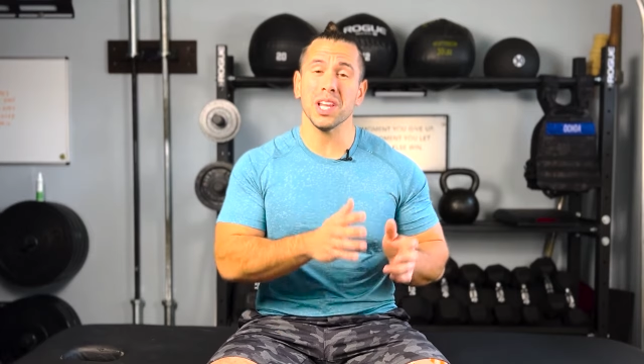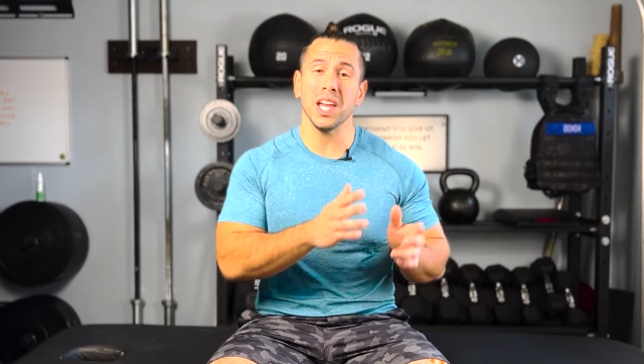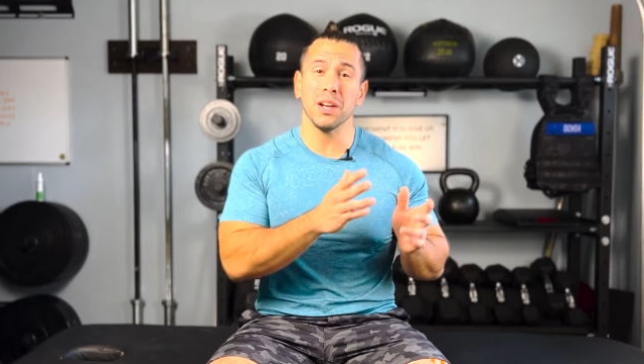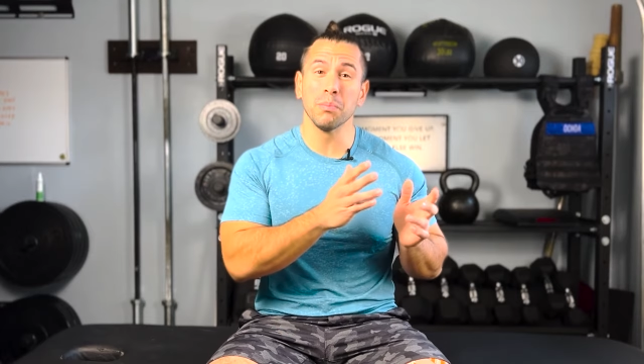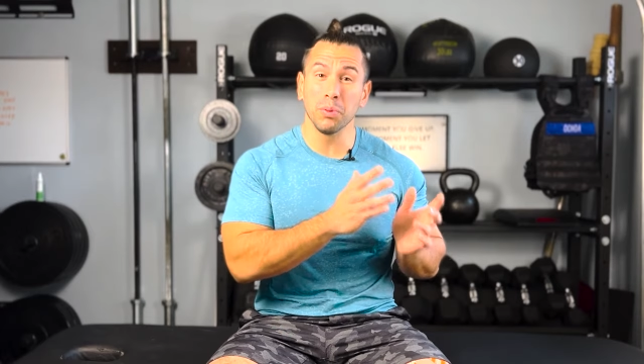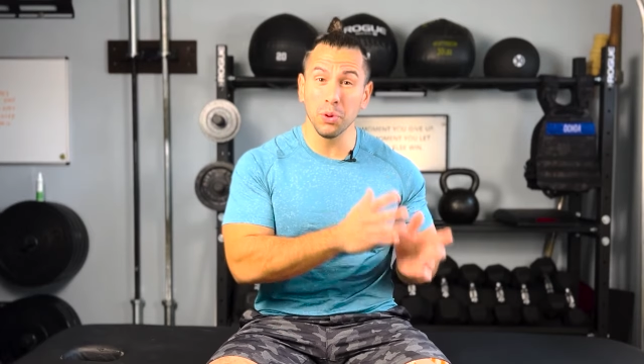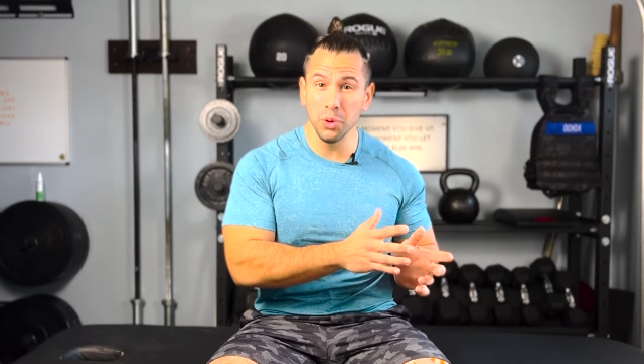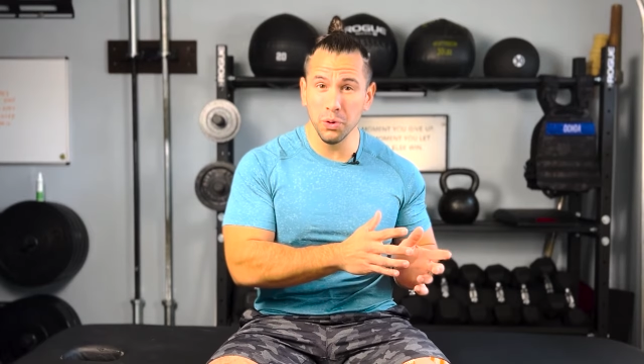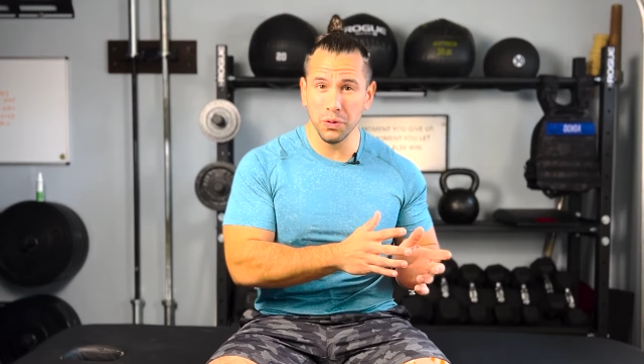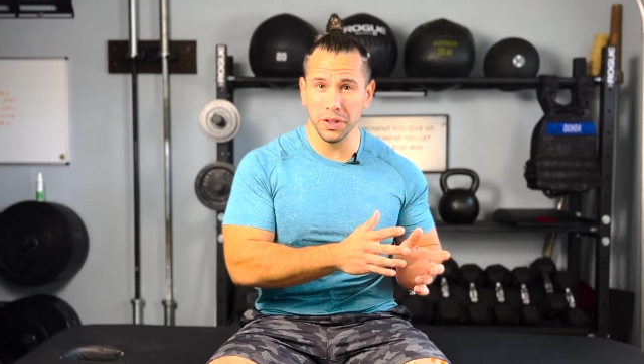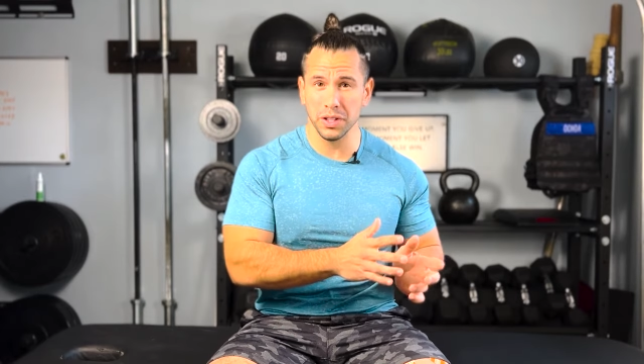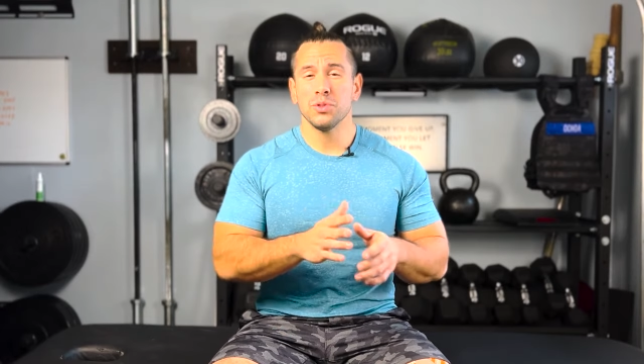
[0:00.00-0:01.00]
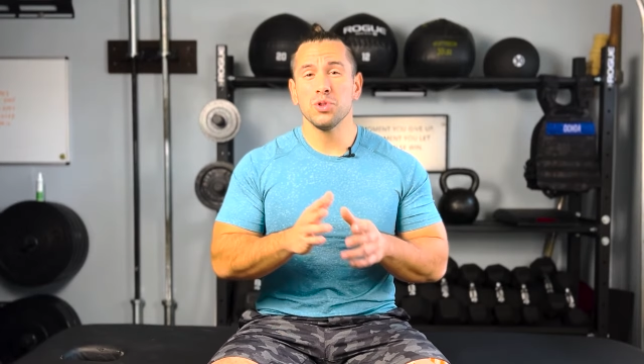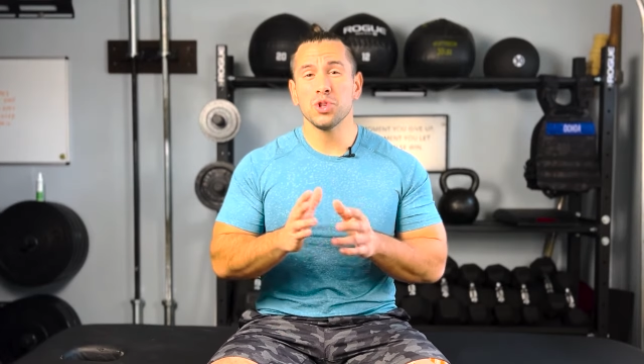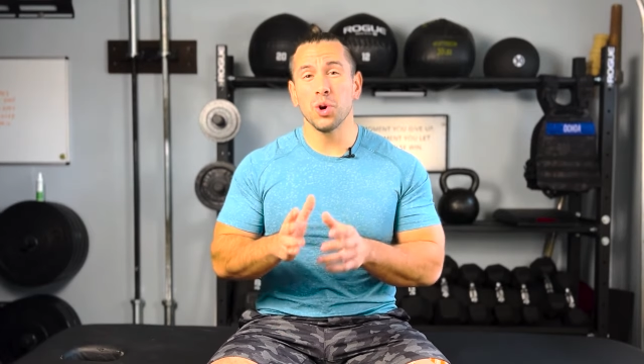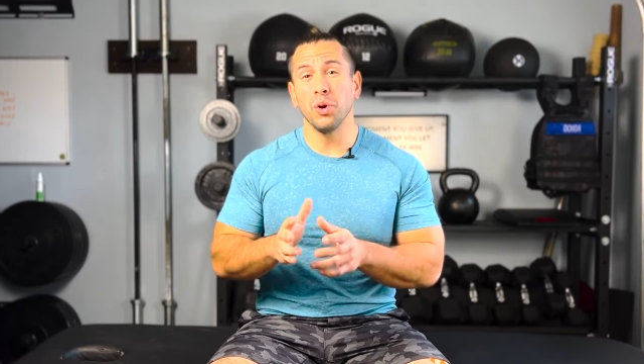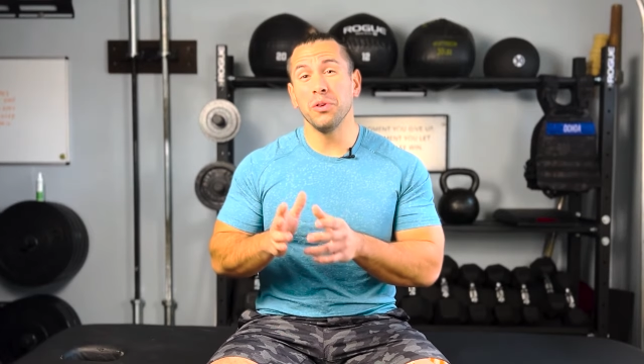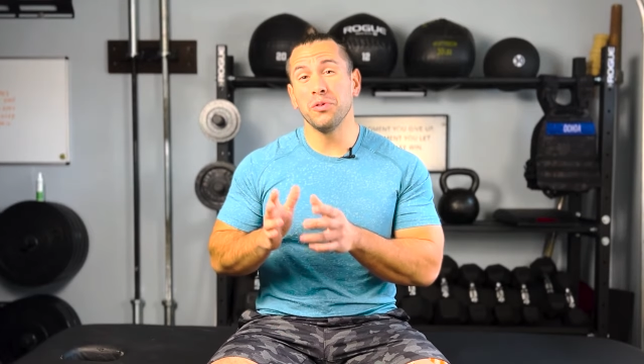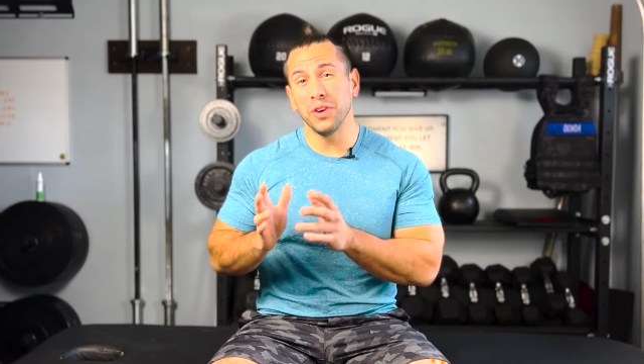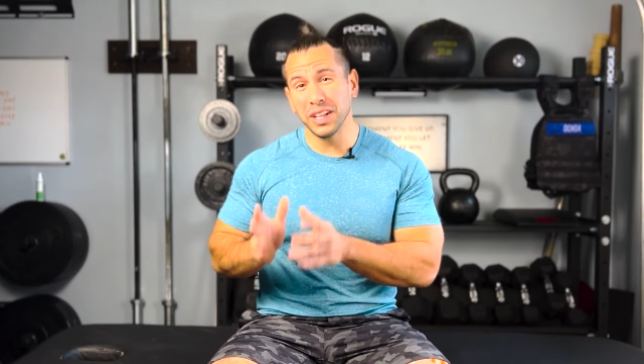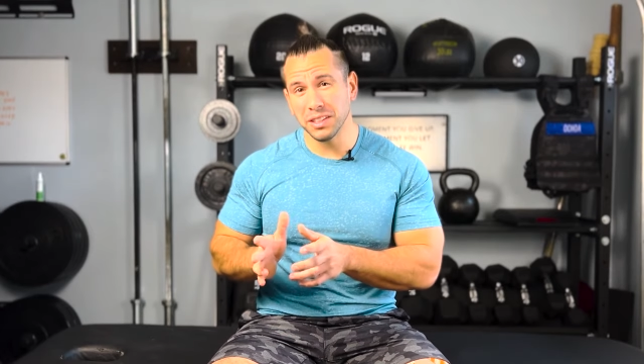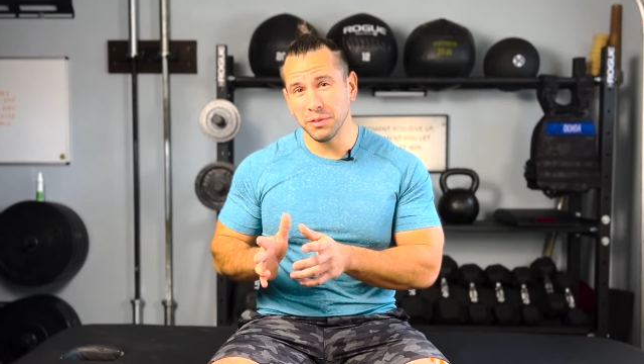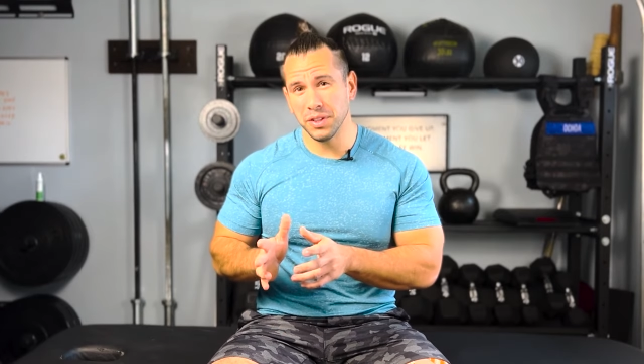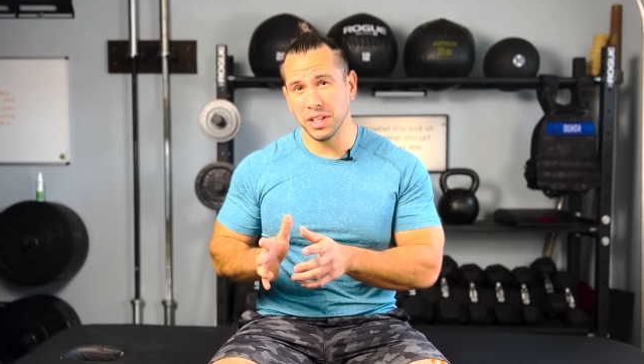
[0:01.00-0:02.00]
and proven to show
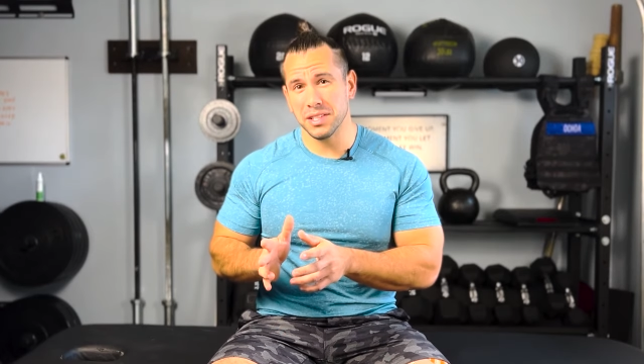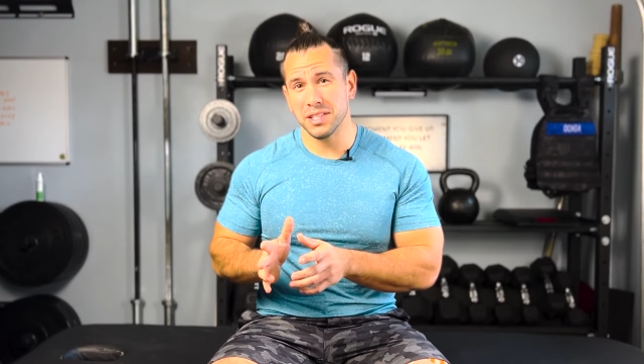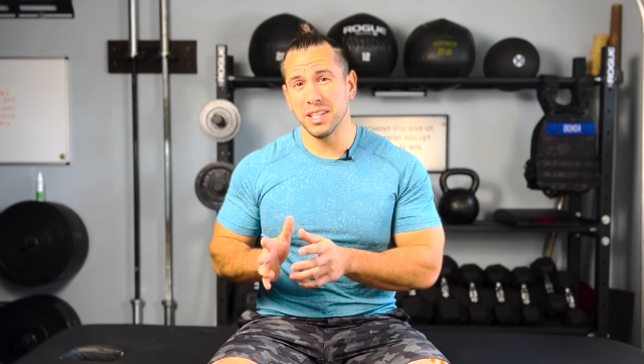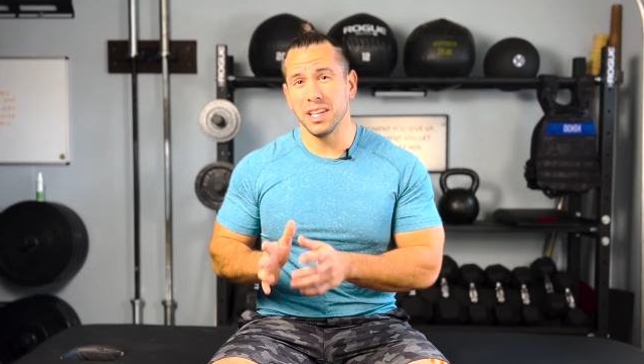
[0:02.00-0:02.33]
effectiveness